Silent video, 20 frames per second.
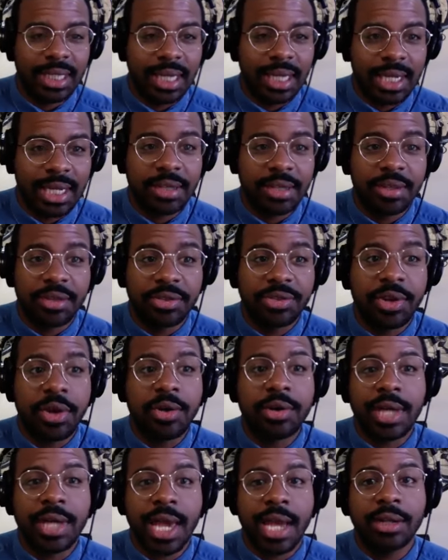and then the
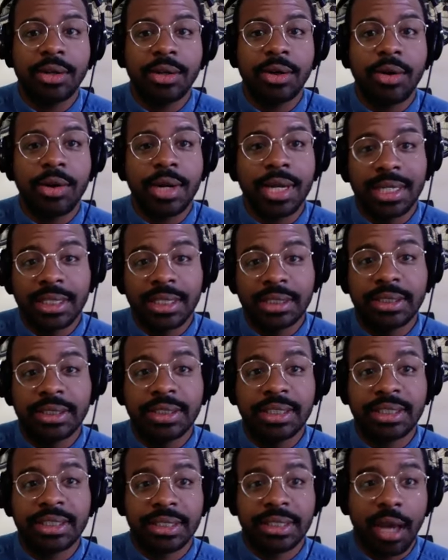third category is
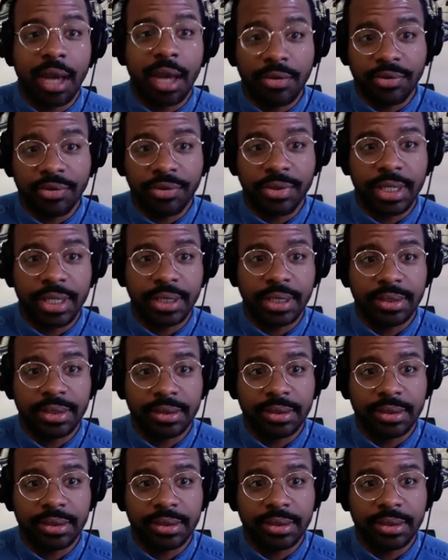discovery.